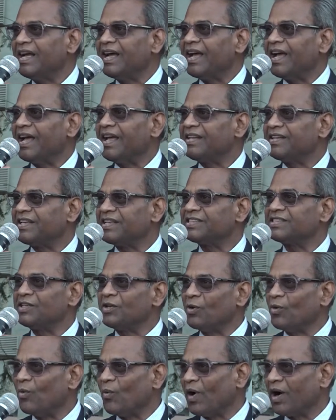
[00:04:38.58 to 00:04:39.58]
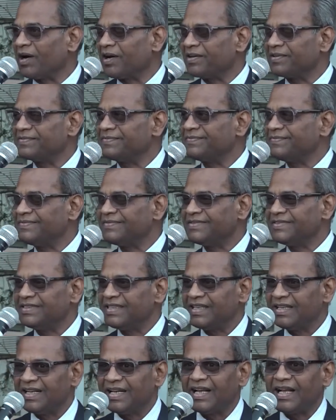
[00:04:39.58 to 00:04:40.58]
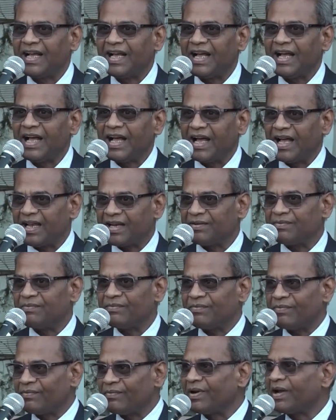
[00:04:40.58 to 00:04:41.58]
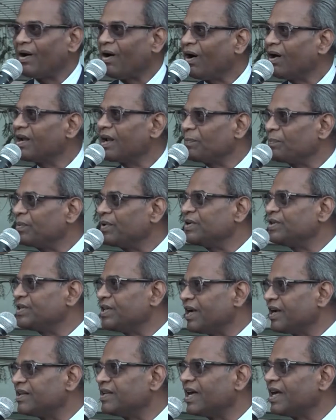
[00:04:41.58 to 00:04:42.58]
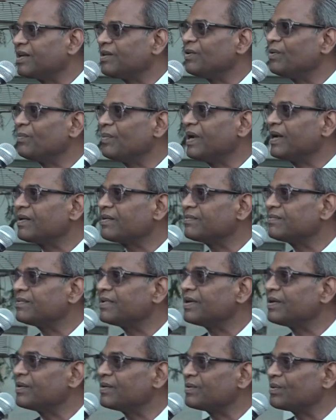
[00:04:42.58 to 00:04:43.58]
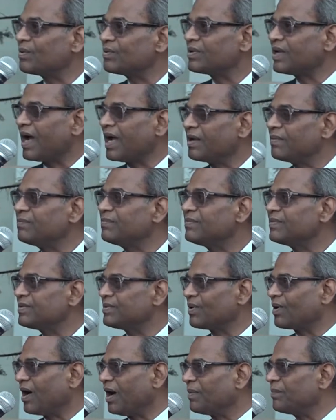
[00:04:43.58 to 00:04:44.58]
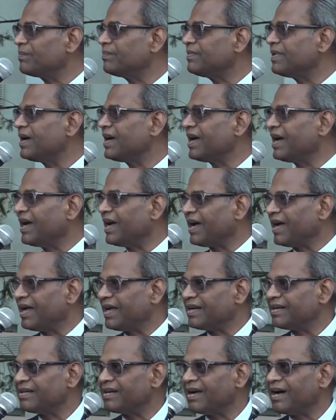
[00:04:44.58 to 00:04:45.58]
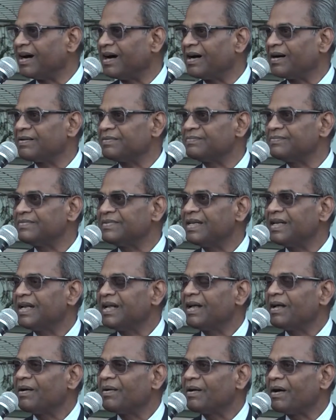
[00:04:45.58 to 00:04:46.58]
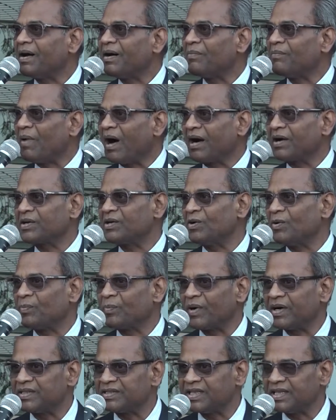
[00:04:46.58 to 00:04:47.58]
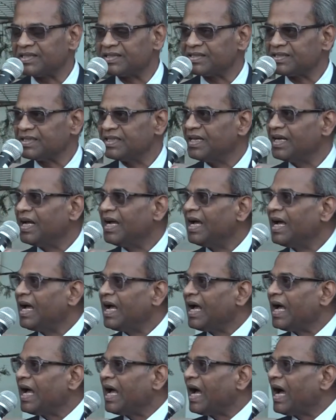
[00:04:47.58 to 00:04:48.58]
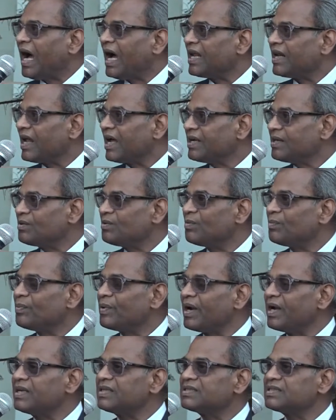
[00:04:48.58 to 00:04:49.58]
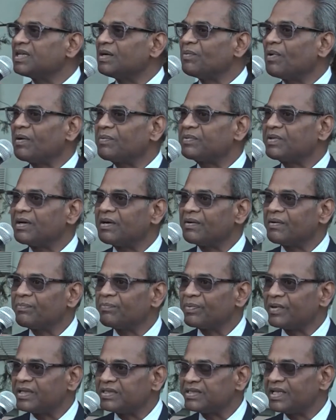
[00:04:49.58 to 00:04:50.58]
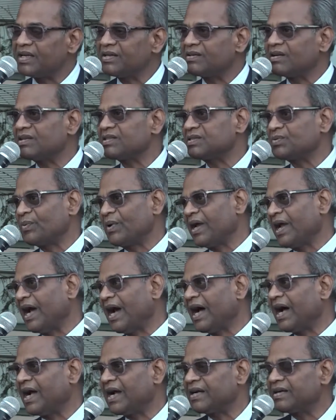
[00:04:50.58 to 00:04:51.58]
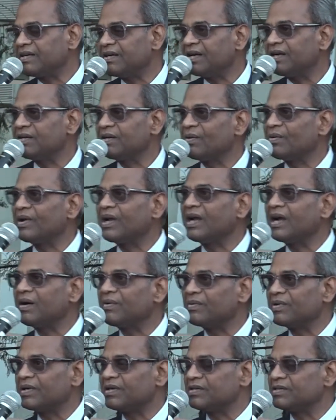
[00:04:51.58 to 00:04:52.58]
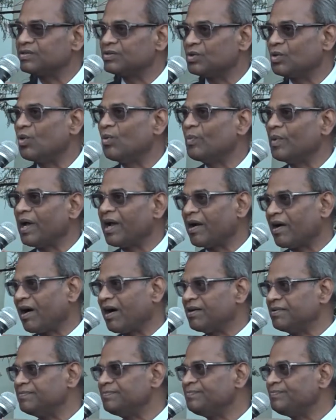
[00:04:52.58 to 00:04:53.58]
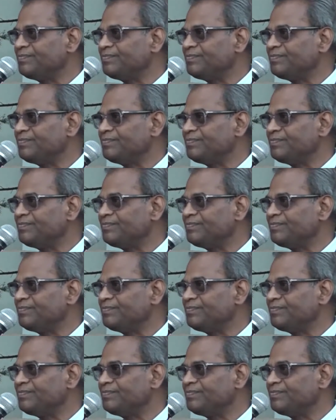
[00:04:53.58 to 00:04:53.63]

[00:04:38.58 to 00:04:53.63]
in this new world. And we all appreciate that you took time to come and mark your presence. I like to bring some of the presenters we had during our Zoom era,